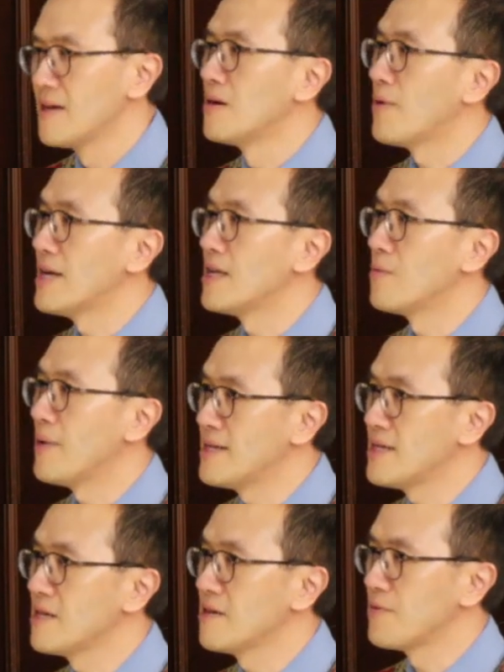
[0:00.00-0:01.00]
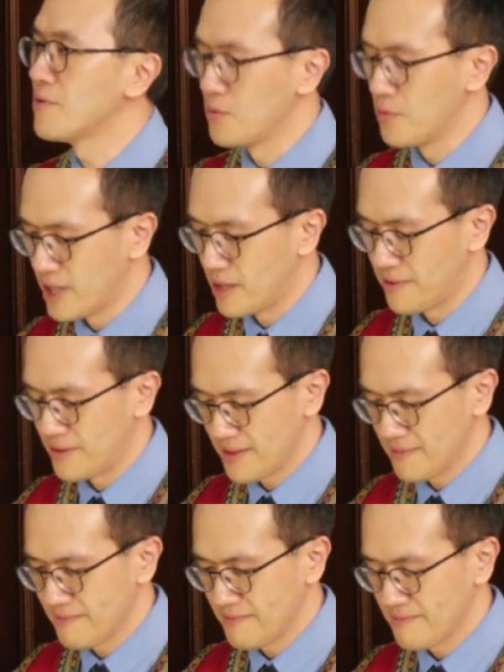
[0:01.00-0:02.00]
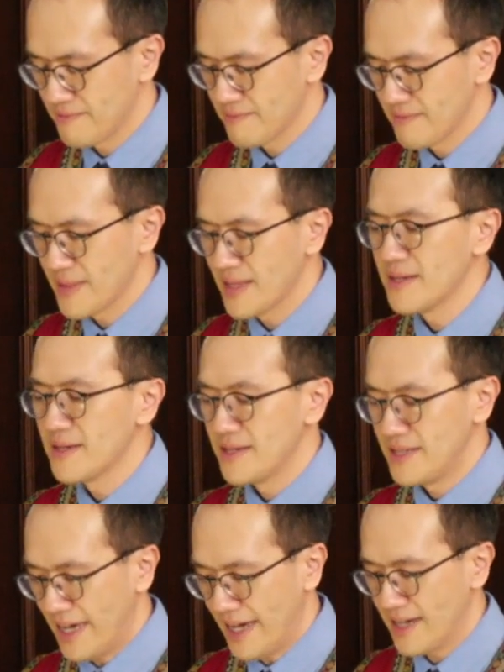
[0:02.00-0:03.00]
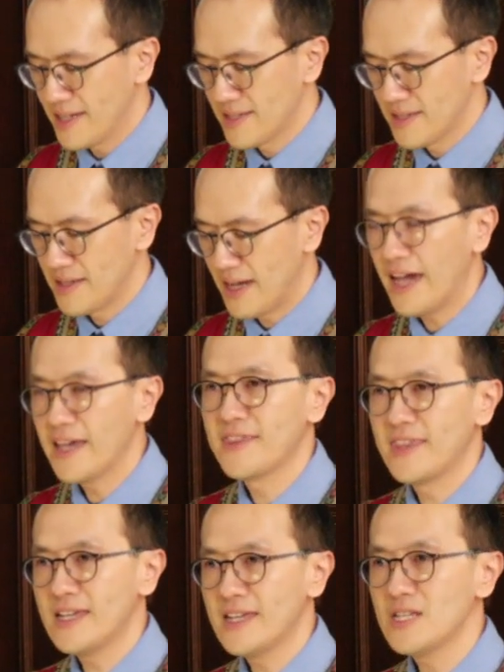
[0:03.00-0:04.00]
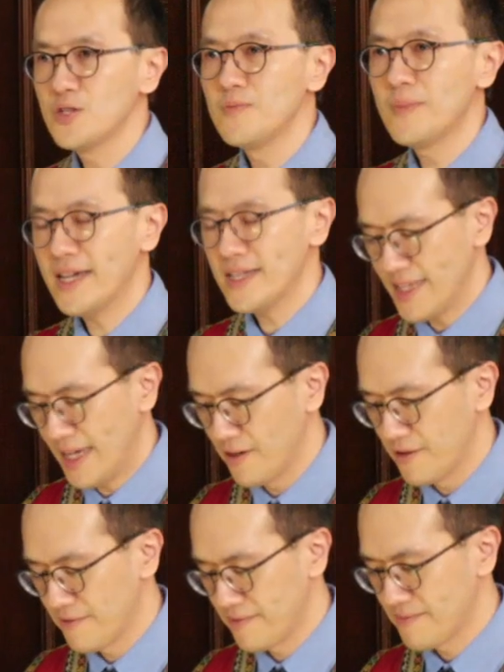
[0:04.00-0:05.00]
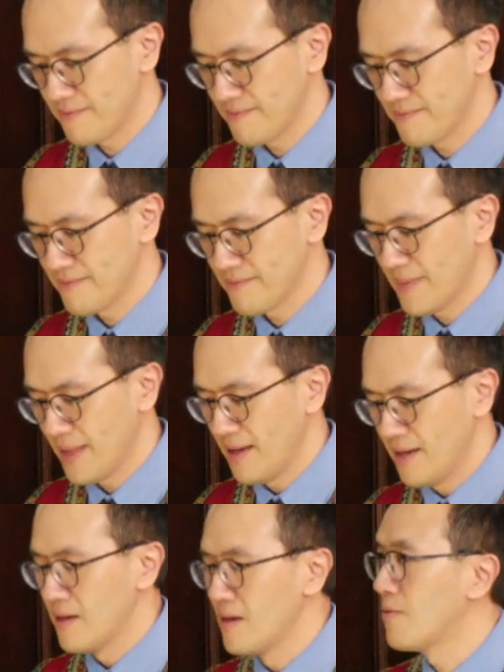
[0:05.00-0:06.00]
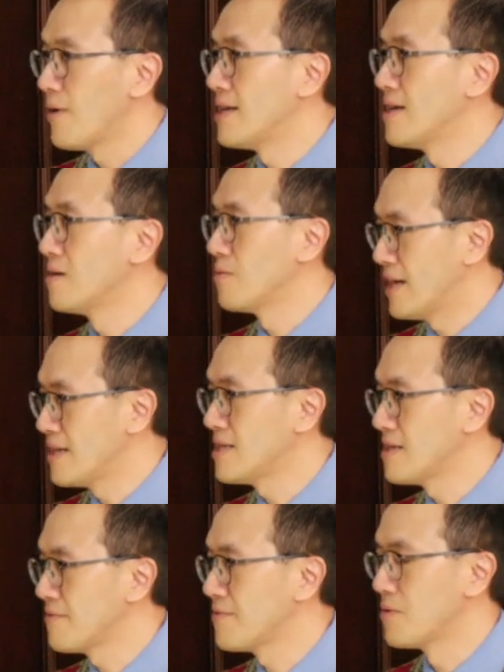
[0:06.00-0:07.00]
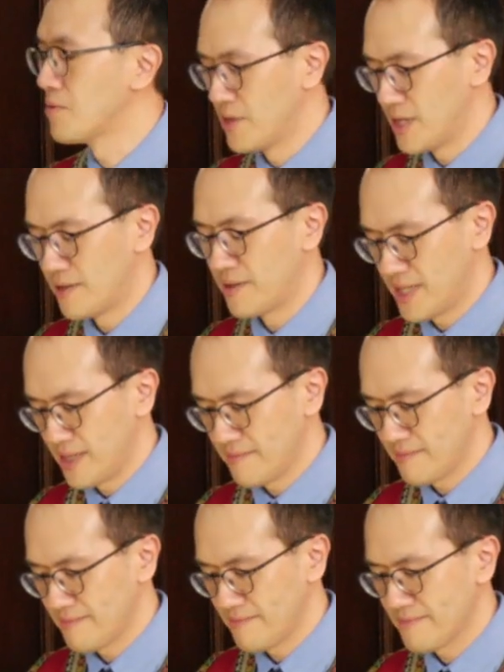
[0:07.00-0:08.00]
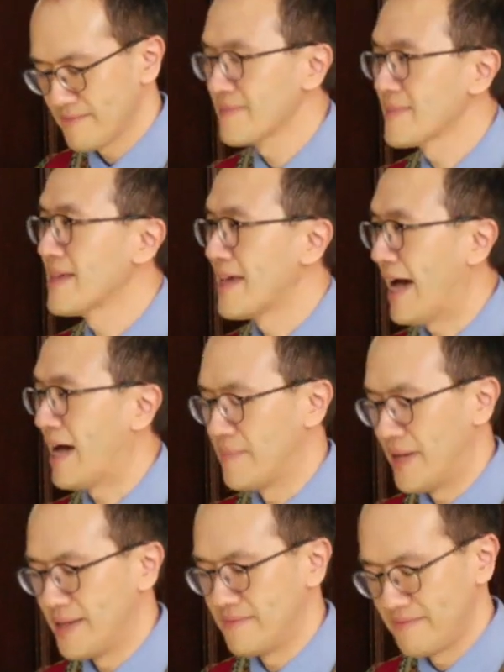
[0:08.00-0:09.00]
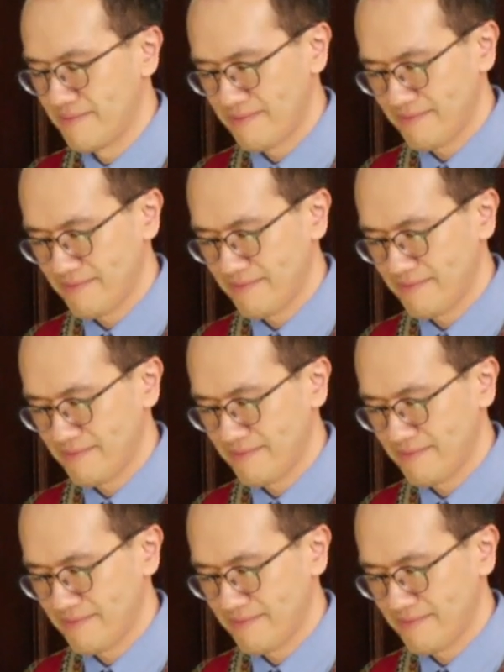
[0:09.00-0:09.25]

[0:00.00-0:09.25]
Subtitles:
what a wonderful world. Yes, I think to myself, what a wonderful world. Amen.